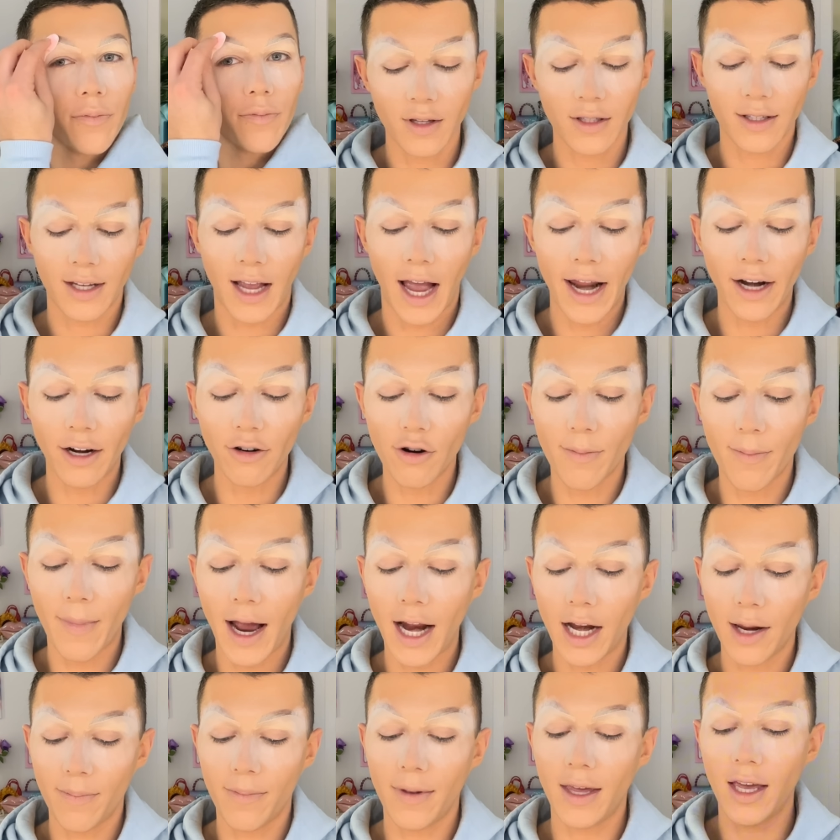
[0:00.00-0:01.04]
It's kind of
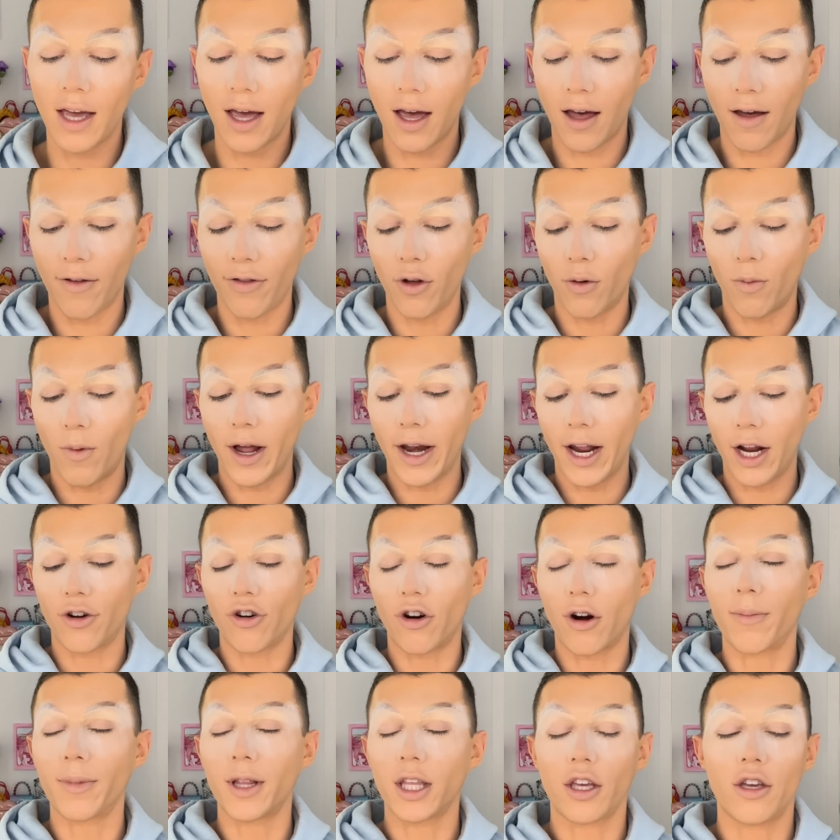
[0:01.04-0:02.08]
reminding me of the one I
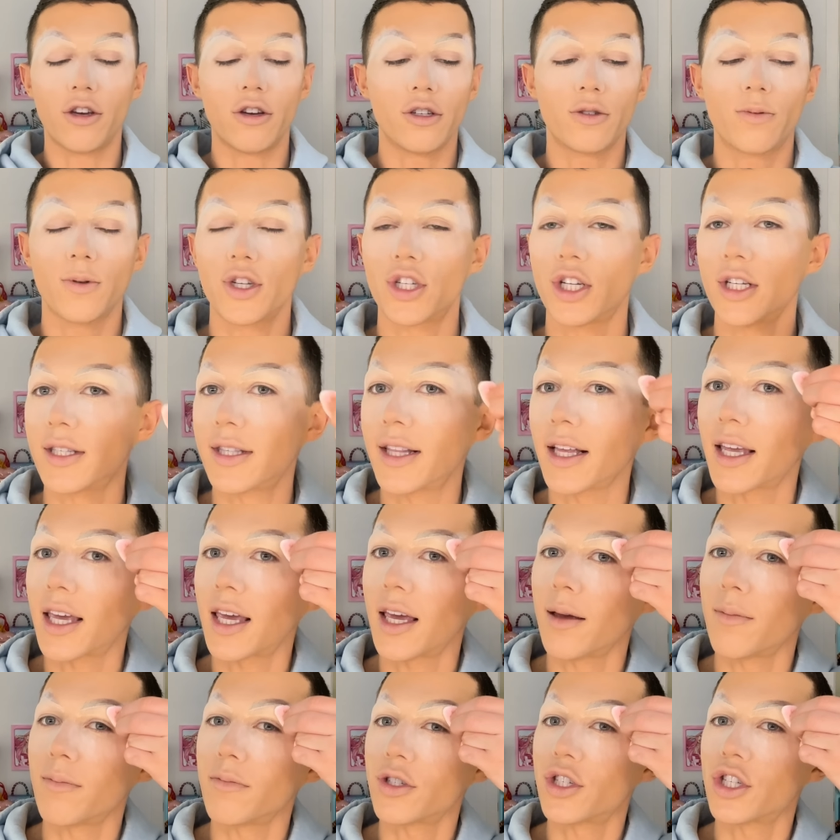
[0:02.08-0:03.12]
normally use, which is the
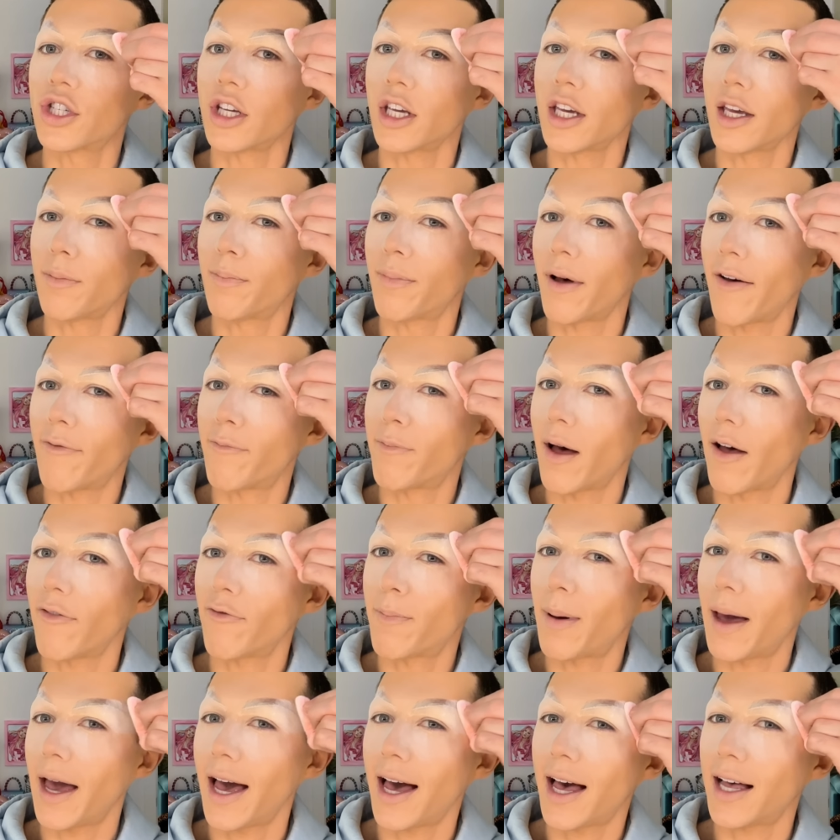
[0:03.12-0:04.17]
Kimchi Puff Puff
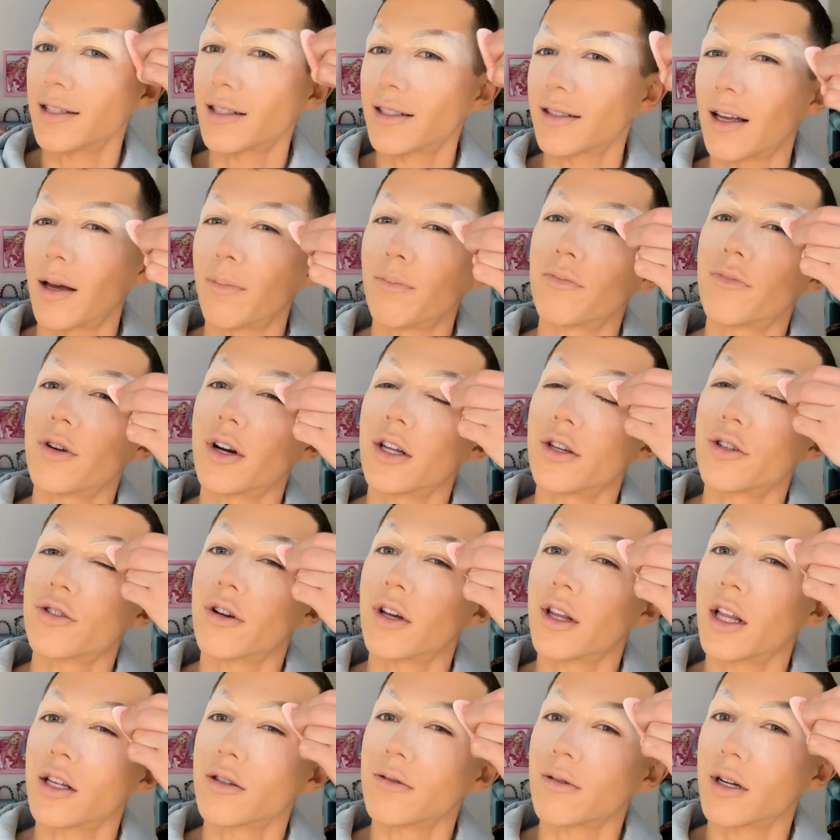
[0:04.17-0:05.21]
Pass. I'm pretty sure
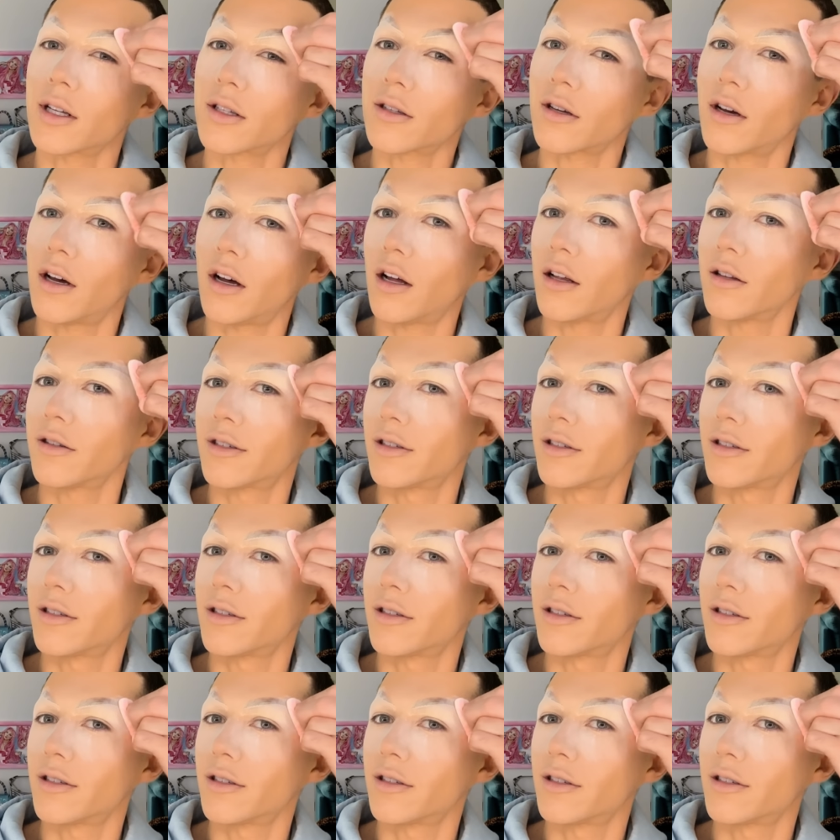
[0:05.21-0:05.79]
that's what it's called.